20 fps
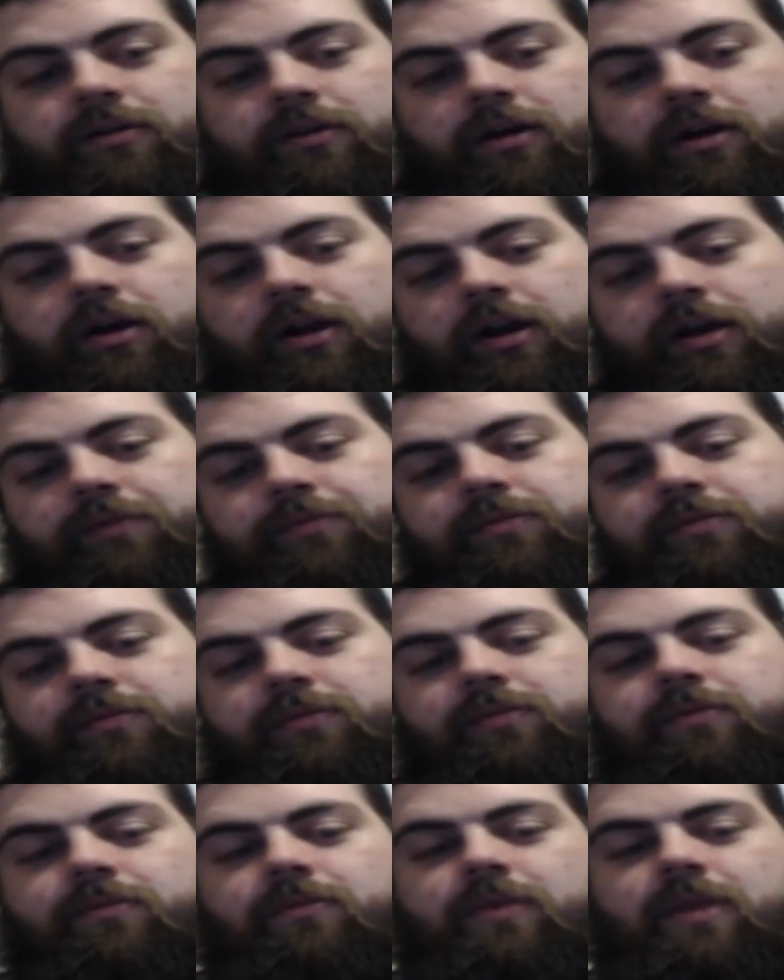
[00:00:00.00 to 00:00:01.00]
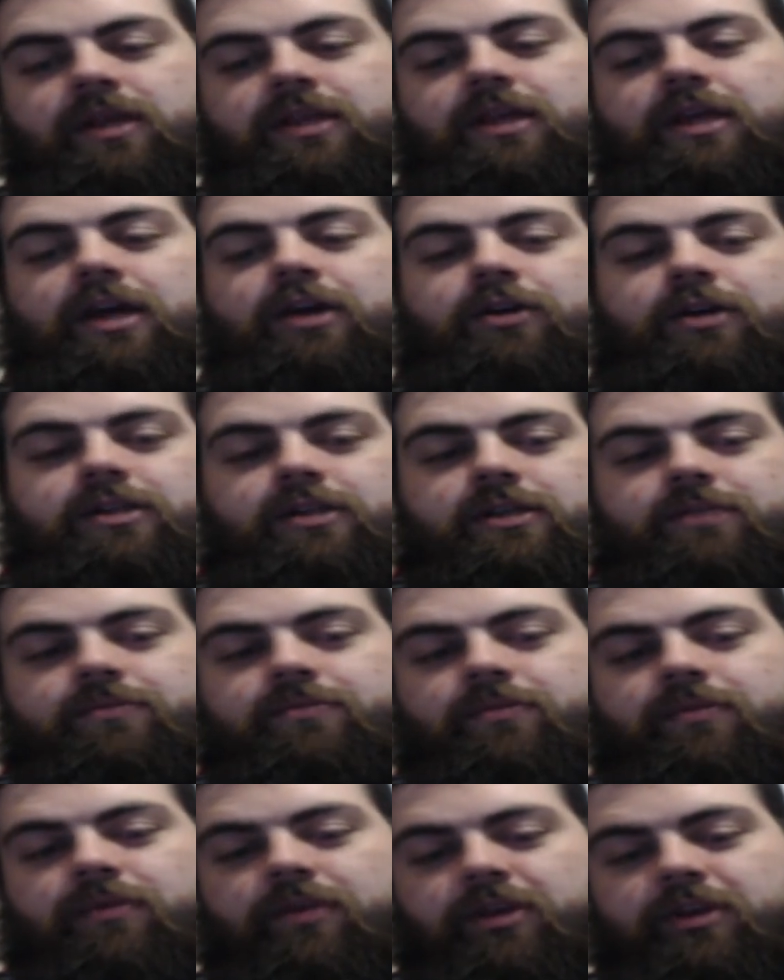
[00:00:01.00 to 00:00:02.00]
Alright, take it easy.
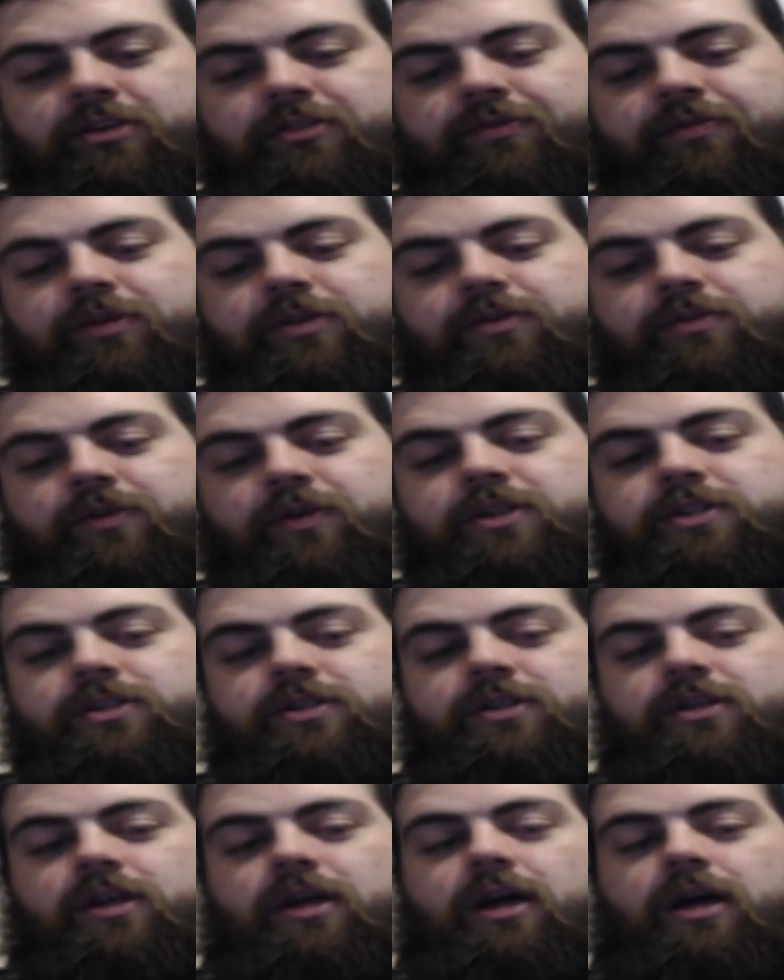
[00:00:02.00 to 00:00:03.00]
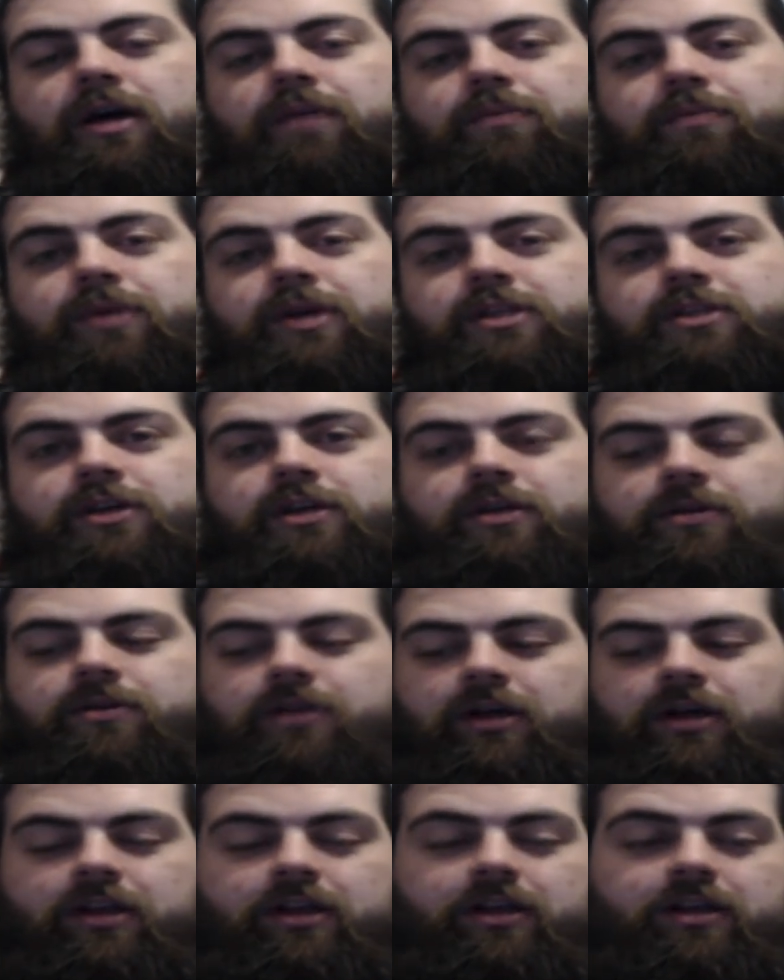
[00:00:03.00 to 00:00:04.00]
Thank you very much for watching, and peace out,
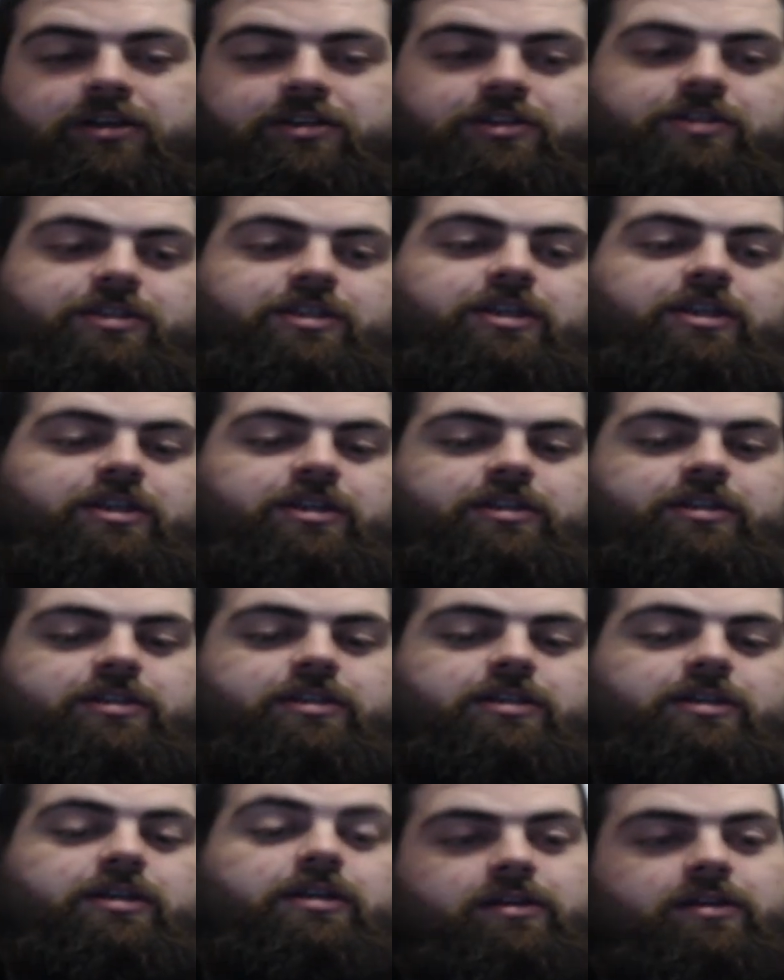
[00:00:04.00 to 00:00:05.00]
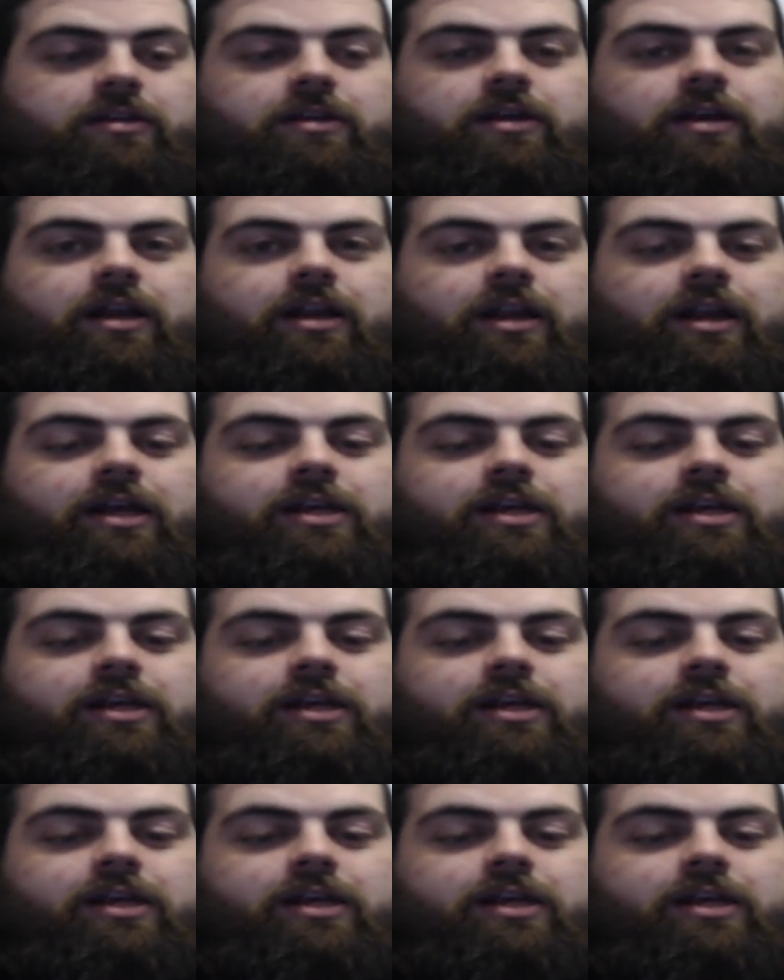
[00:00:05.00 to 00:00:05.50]
and I shall see you in the